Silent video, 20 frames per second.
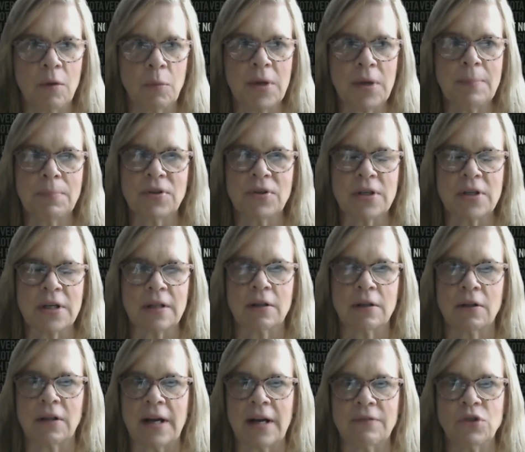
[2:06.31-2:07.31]
We
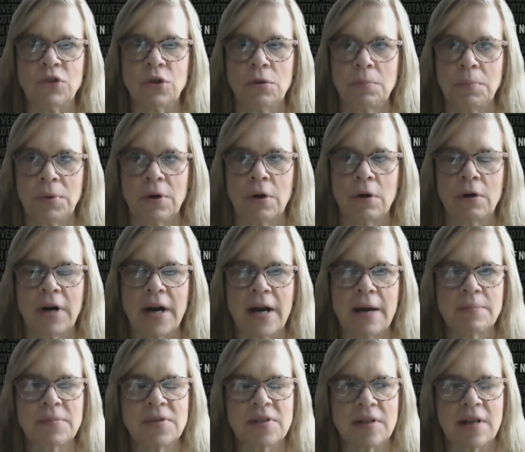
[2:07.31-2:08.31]
particularly have two
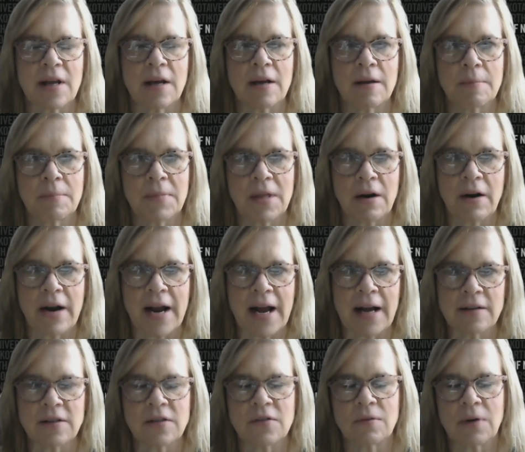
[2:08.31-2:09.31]
programs that are
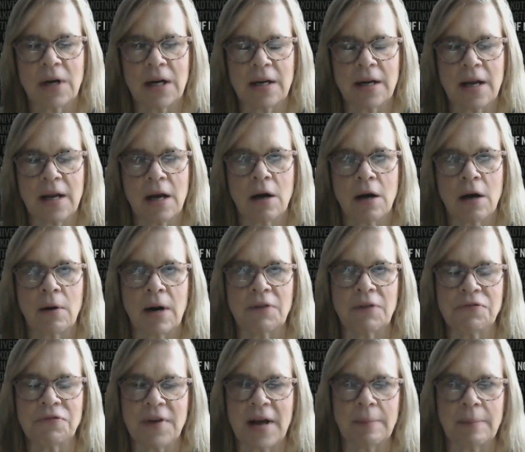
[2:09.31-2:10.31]
active right now. Our
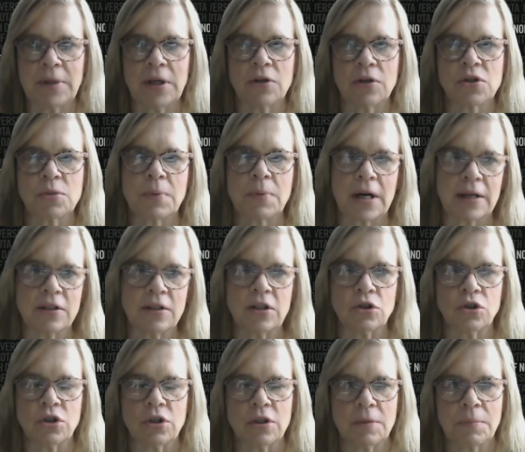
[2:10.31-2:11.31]
family nurse
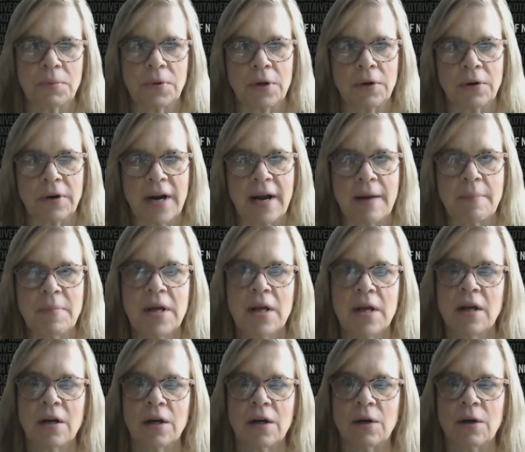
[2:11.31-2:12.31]
practitioner program,
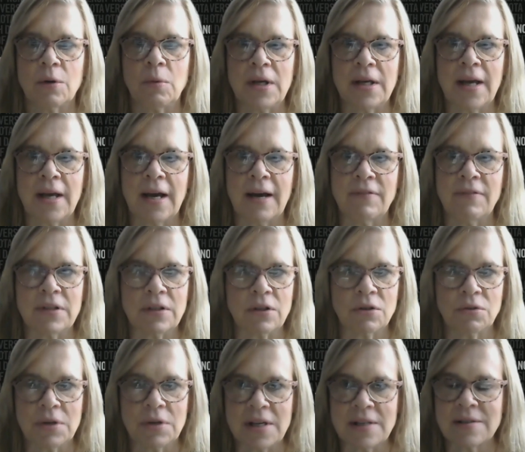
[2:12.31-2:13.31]
we have
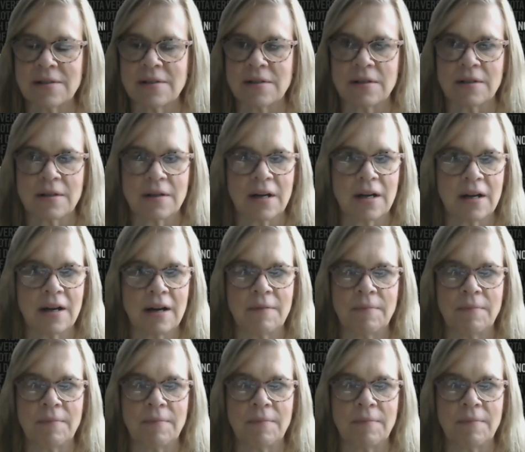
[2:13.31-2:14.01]
increased